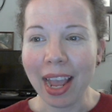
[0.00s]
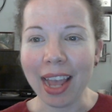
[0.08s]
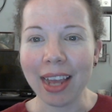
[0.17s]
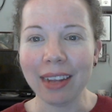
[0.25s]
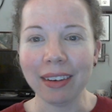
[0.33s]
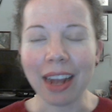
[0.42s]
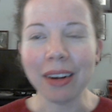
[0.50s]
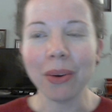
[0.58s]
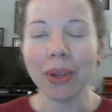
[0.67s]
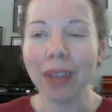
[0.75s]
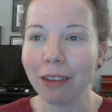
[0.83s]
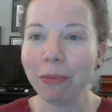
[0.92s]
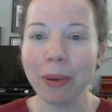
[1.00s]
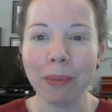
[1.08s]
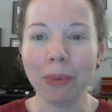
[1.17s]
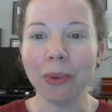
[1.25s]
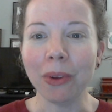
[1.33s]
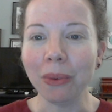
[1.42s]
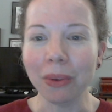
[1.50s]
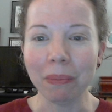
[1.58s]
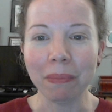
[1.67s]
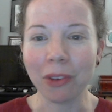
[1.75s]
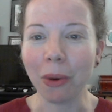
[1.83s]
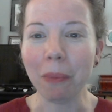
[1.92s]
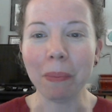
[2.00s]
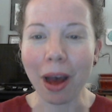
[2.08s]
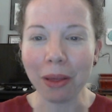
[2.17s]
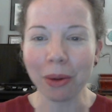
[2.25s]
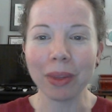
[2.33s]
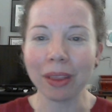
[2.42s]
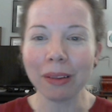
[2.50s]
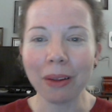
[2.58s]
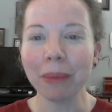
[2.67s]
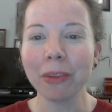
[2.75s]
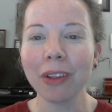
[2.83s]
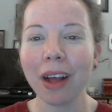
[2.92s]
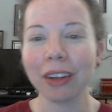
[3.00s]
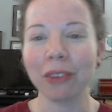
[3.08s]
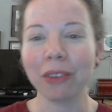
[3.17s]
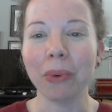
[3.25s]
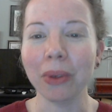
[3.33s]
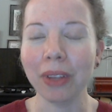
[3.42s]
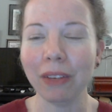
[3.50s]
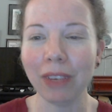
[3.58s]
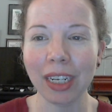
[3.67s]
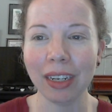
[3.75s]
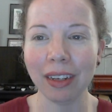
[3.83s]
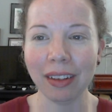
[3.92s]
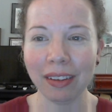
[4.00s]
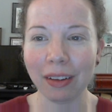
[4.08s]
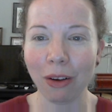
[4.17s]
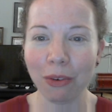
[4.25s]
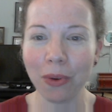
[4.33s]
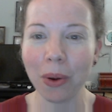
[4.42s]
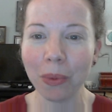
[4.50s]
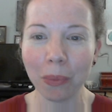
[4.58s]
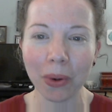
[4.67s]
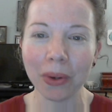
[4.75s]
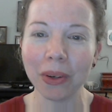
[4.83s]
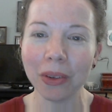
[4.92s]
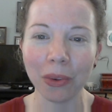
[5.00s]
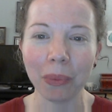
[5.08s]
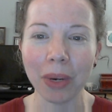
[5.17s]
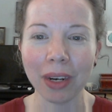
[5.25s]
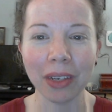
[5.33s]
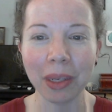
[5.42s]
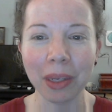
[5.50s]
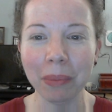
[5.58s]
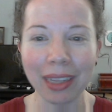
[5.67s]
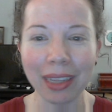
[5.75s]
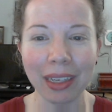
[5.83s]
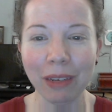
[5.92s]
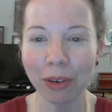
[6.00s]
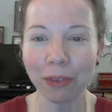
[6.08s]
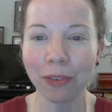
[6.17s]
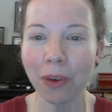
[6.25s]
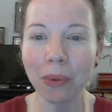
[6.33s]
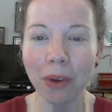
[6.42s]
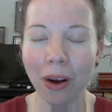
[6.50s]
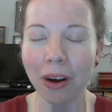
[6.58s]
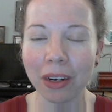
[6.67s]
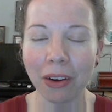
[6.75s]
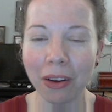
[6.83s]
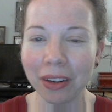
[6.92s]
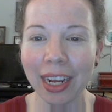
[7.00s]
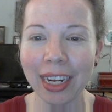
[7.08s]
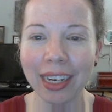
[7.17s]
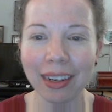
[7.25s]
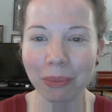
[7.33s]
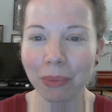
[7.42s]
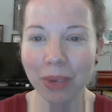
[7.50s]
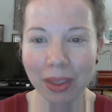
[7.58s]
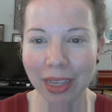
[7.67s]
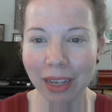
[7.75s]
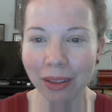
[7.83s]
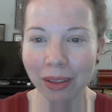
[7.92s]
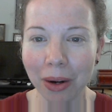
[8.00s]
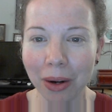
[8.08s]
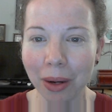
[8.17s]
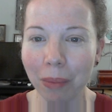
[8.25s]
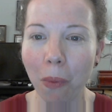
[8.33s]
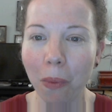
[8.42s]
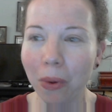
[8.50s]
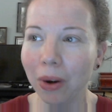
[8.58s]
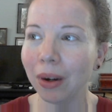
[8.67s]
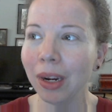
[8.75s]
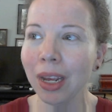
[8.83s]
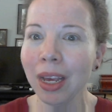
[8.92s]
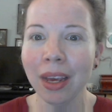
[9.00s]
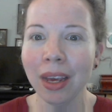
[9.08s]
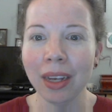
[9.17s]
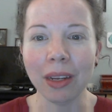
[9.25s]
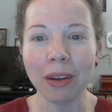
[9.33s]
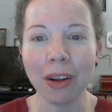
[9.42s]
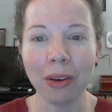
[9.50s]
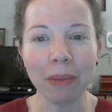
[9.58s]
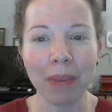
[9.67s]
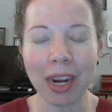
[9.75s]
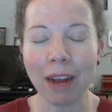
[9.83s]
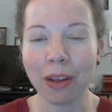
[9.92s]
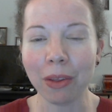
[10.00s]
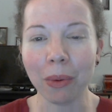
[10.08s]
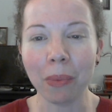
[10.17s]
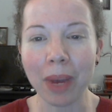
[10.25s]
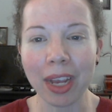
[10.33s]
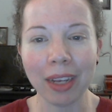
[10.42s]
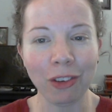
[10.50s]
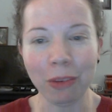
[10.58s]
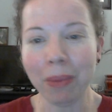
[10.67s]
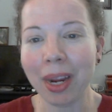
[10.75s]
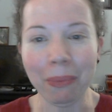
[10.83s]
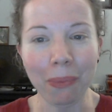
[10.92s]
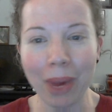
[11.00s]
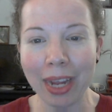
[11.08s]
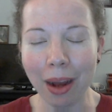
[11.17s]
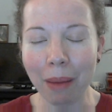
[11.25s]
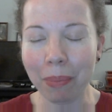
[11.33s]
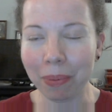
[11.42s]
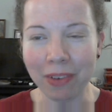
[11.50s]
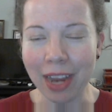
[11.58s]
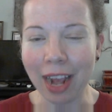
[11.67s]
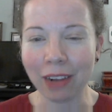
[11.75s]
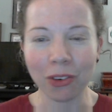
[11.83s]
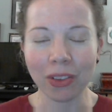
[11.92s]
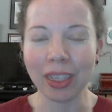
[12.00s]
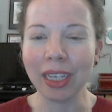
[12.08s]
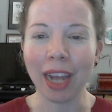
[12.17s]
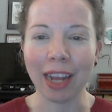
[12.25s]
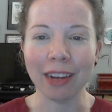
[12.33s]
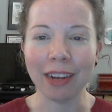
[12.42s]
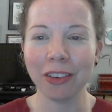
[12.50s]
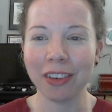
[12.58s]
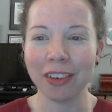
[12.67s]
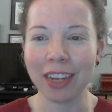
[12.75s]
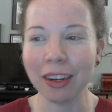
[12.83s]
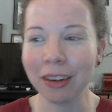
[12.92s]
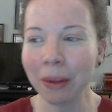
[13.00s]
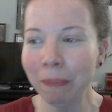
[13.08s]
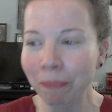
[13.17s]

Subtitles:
And I know a lot of people don't bother with alarm clocks. We're living in a cell phone world where you might leave your phone on all night and with the alarm, or you might have other ways you might wake up naturally. I understand.